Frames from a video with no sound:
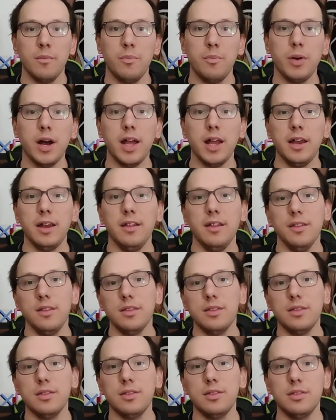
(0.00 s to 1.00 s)
But
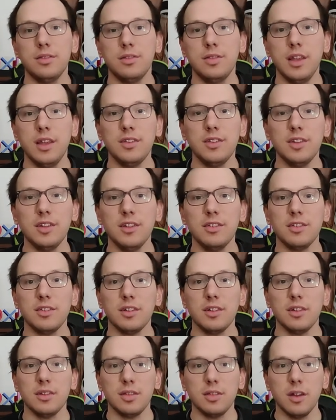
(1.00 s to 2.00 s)
this
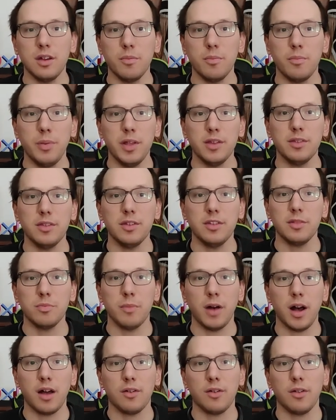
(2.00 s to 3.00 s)
is their business
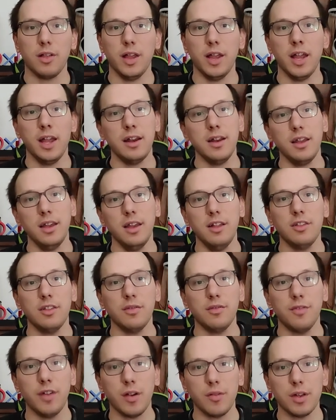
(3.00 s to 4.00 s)
model and it's a
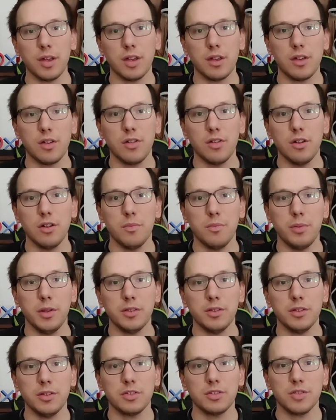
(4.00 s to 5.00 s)
very good
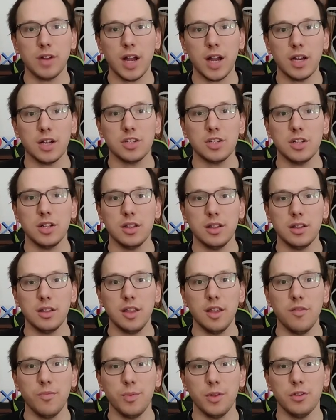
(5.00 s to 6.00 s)
business strategy that
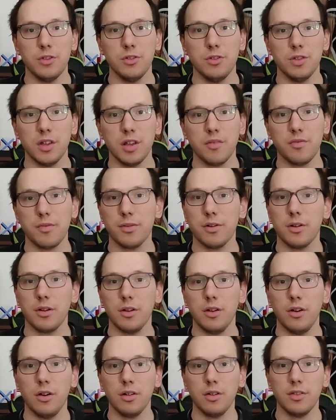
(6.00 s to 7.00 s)
they've been using for a
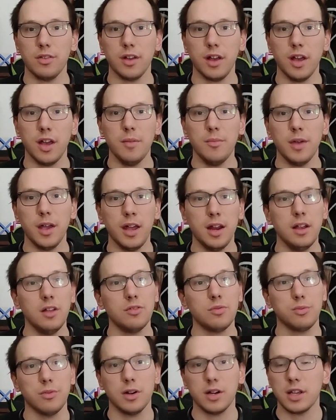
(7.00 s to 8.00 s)
long time and
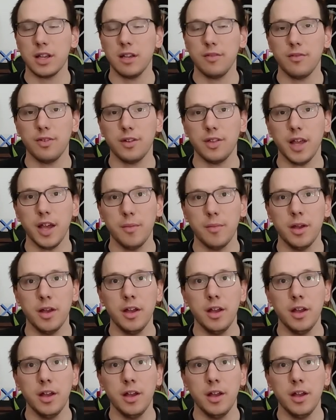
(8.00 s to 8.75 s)
it's working for them.